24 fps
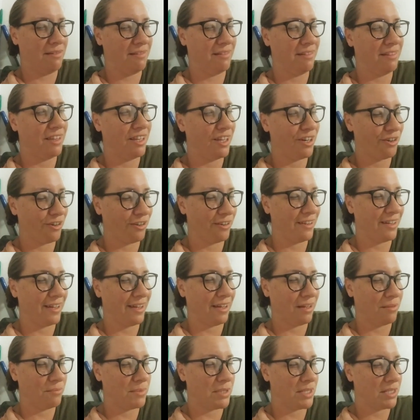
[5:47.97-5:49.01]

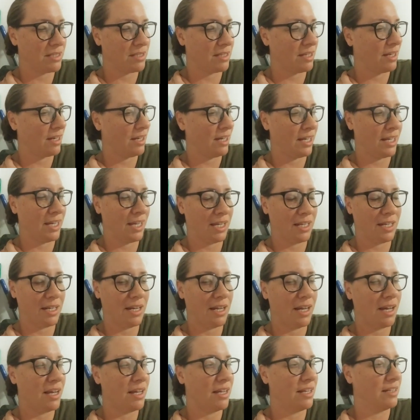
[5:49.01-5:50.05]
Literally, I'm just like I
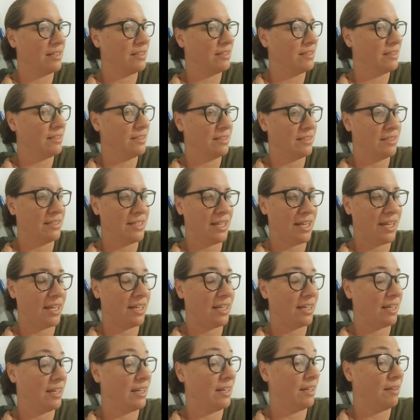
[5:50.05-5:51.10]
cannot
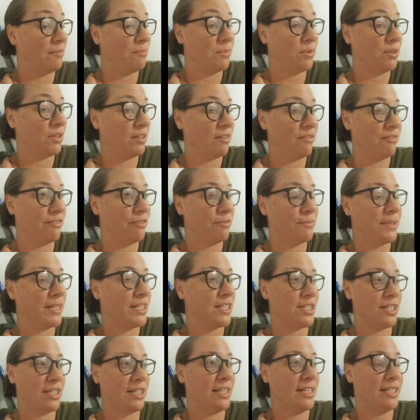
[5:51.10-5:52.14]
take any more
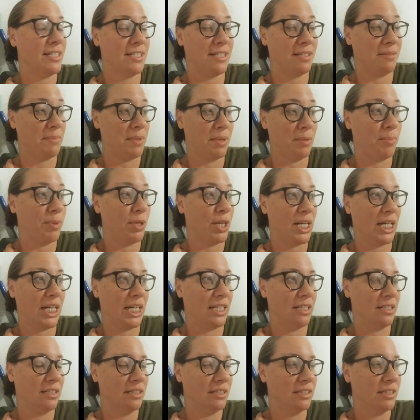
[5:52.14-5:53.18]
information into my
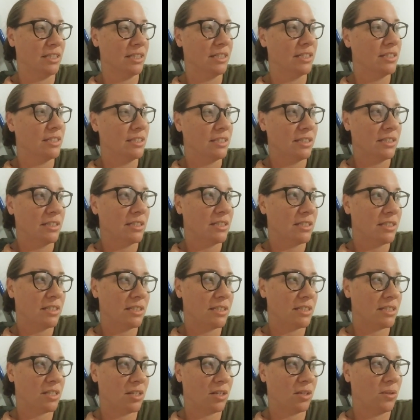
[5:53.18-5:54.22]
brain.
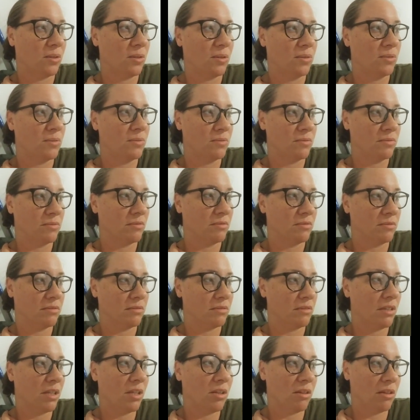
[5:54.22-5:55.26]
So,
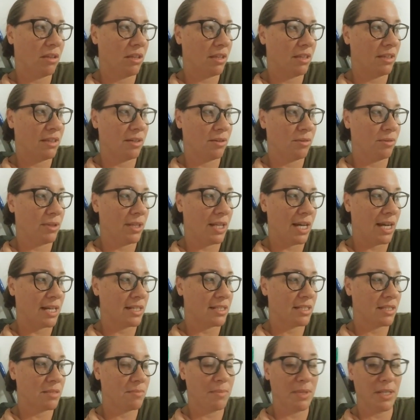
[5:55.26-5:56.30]
the only thing that
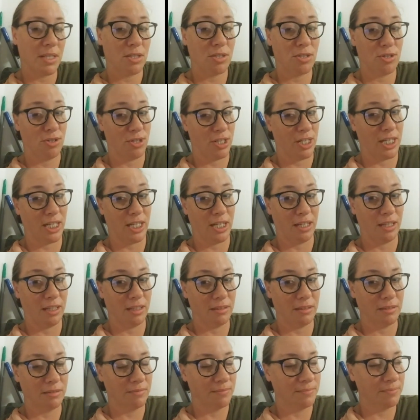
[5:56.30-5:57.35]
relaxes me is
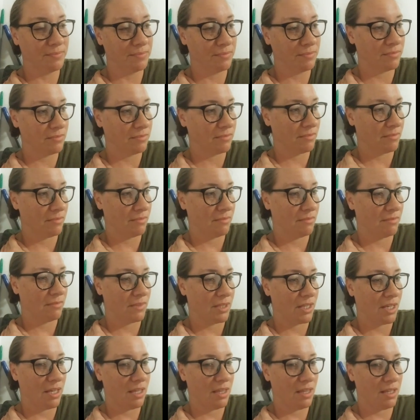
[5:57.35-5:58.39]
drinking.
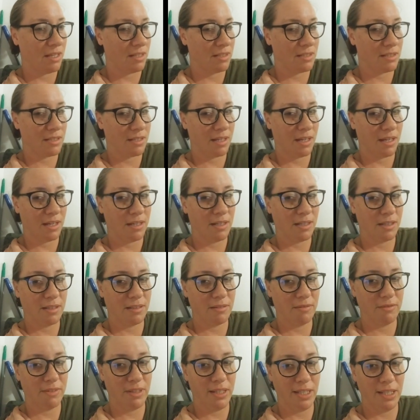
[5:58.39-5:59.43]
And that's kind of
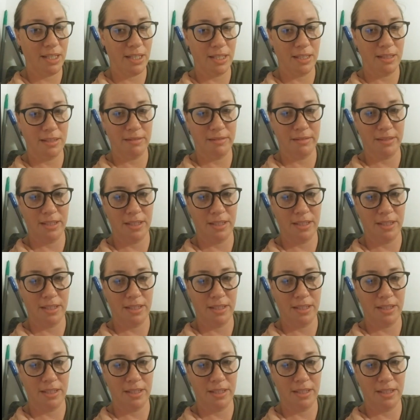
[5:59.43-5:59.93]
convenient.